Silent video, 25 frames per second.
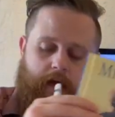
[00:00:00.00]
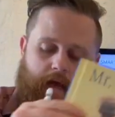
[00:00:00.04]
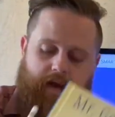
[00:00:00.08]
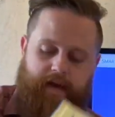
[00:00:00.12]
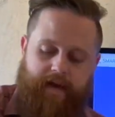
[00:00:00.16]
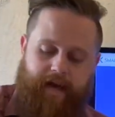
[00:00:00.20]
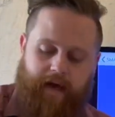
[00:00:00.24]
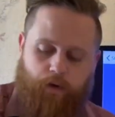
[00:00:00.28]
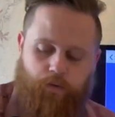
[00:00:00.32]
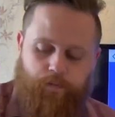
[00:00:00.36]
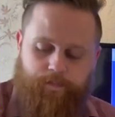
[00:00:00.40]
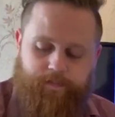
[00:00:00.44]

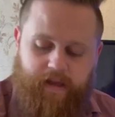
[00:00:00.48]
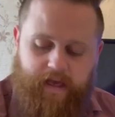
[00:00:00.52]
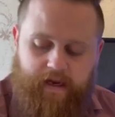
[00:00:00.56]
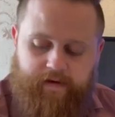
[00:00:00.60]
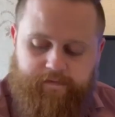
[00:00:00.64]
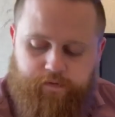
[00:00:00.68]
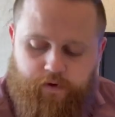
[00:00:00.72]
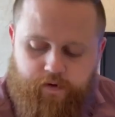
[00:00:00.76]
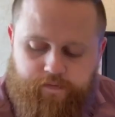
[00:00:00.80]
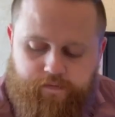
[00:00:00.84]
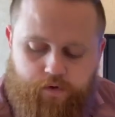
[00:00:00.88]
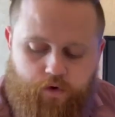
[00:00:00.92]
Now,
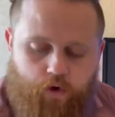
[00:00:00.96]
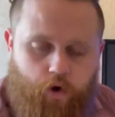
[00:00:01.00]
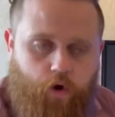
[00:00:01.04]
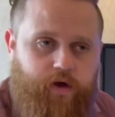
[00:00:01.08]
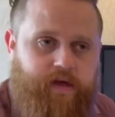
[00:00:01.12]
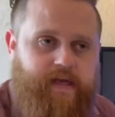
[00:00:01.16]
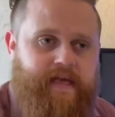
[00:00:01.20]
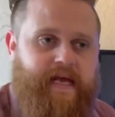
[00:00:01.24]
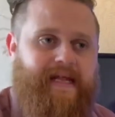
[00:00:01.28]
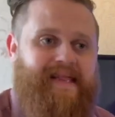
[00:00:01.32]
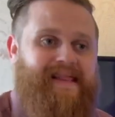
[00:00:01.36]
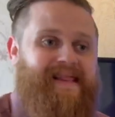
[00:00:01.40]
if you've
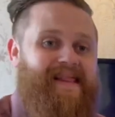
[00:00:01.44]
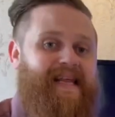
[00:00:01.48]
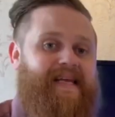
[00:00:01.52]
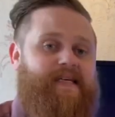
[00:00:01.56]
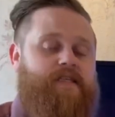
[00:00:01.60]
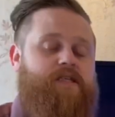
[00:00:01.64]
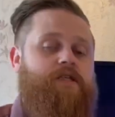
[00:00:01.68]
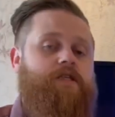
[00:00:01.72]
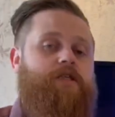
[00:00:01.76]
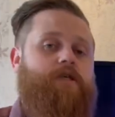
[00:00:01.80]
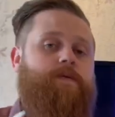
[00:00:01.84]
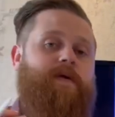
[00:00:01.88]
not yet
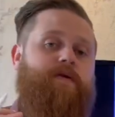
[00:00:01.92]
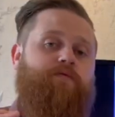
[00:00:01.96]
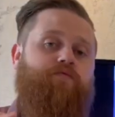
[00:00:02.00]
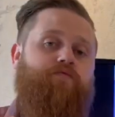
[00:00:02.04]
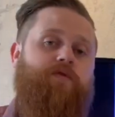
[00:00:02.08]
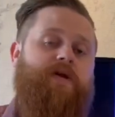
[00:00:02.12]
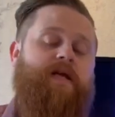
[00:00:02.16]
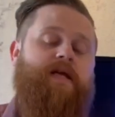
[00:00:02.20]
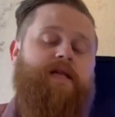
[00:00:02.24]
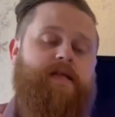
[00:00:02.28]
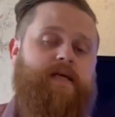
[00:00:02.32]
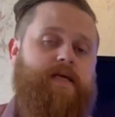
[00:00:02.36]
listened to me
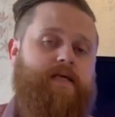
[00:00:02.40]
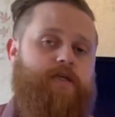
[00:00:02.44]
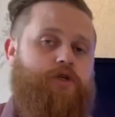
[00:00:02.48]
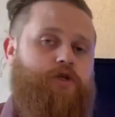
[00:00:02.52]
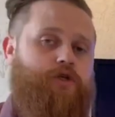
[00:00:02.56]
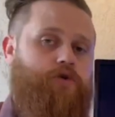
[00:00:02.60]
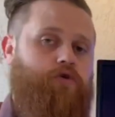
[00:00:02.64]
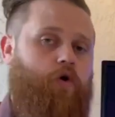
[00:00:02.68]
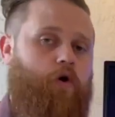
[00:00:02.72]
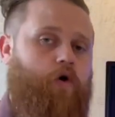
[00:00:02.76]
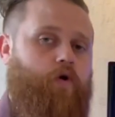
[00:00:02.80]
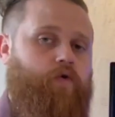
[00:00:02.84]
read this
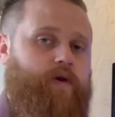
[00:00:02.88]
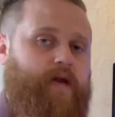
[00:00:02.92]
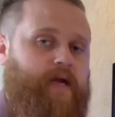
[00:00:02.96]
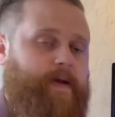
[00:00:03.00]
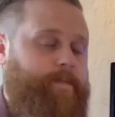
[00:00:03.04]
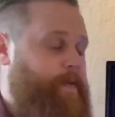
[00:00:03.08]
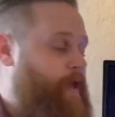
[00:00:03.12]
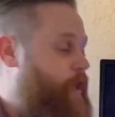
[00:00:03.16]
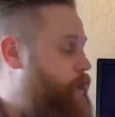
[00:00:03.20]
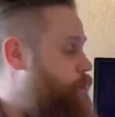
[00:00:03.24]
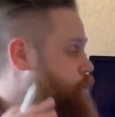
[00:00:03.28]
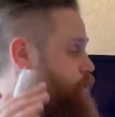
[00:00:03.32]

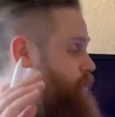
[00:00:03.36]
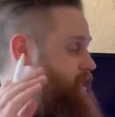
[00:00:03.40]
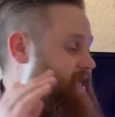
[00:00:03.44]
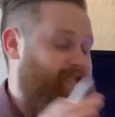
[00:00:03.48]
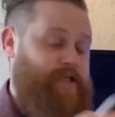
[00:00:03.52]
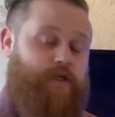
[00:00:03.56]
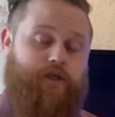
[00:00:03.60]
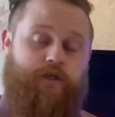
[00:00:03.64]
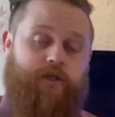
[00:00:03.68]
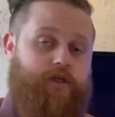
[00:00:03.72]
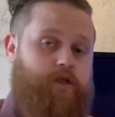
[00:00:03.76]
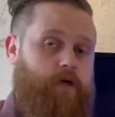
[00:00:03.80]
story, you need
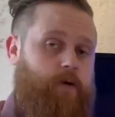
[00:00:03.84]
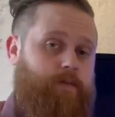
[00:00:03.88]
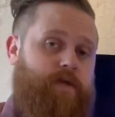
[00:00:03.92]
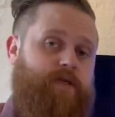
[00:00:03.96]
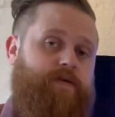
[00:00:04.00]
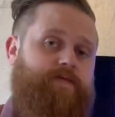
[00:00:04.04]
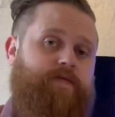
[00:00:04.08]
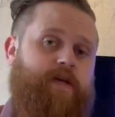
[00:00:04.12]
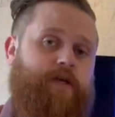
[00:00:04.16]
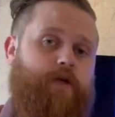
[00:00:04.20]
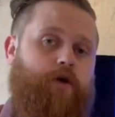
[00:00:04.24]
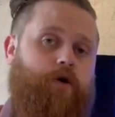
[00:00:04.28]
to stop this
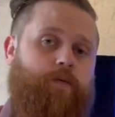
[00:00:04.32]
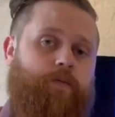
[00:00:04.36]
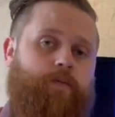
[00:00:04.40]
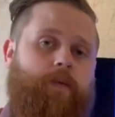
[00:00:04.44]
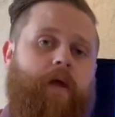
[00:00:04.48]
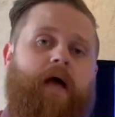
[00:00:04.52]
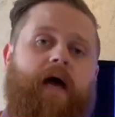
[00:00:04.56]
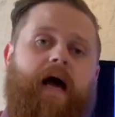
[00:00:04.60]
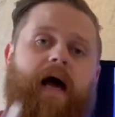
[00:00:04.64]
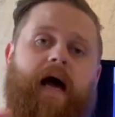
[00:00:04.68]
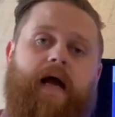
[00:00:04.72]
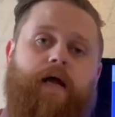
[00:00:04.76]
video
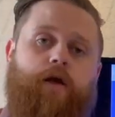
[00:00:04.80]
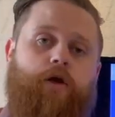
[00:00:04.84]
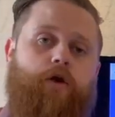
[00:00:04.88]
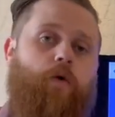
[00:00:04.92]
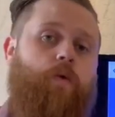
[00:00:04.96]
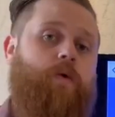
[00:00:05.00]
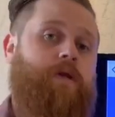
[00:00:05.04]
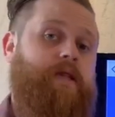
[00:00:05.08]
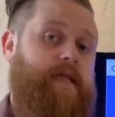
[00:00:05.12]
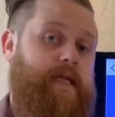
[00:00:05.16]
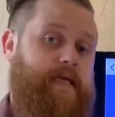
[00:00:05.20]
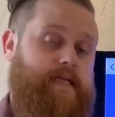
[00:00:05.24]
and
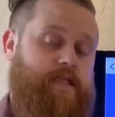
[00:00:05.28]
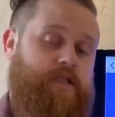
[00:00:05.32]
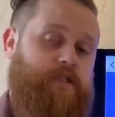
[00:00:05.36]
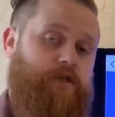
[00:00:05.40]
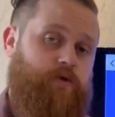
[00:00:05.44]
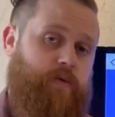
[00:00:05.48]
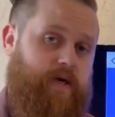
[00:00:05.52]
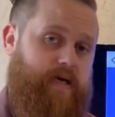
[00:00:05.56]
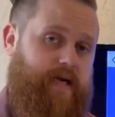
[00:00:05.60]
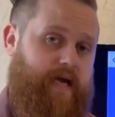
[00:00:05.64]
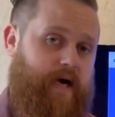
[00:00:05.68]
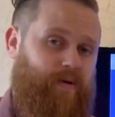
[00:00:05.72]
go and listen
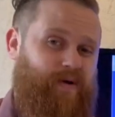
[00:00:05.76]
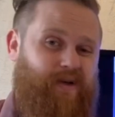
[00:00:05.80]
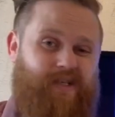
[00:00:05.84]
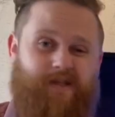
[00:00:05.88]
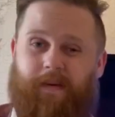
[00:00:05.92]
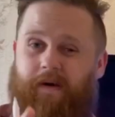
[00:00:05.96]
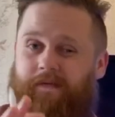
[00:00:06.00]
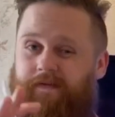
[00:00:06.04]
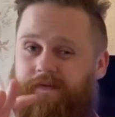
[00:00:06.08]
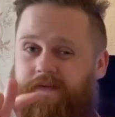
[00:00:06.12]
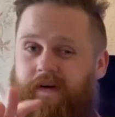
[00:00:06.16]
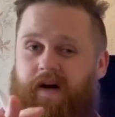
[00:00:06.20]
to it now. It's
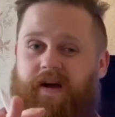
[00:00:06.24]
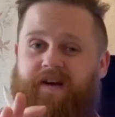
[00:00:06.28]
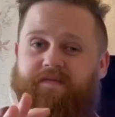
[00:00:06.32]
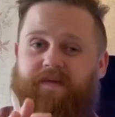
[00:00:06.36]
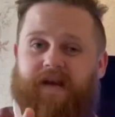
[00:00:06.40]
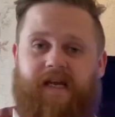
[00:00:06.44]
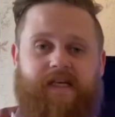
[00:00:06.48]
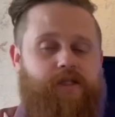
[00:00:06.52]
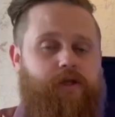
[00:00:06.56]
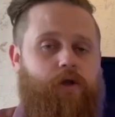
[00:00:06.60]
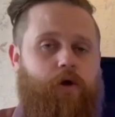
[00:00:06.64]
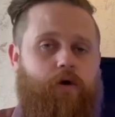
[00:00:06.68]
about 5
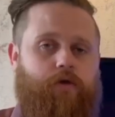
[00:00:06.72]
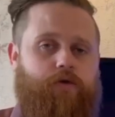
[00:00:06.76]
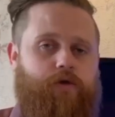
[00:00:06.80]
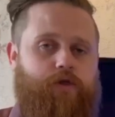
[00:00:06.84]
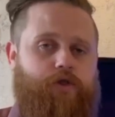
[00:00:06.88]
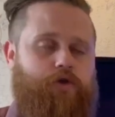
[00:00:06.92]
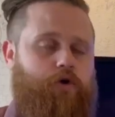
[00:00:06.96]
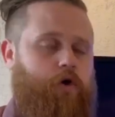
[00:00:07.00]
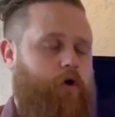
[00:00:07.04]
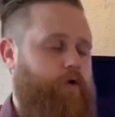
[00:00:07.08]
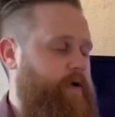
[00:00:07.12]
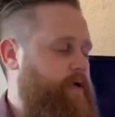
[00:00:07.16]
minutes long, the
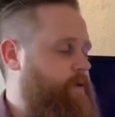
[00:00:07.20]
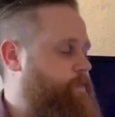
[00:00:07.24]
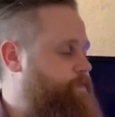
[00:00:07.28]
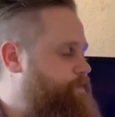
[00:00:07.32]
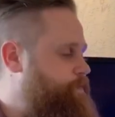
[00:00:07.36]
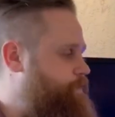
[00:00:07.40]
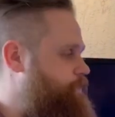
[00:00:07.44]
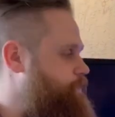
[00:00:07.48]
story.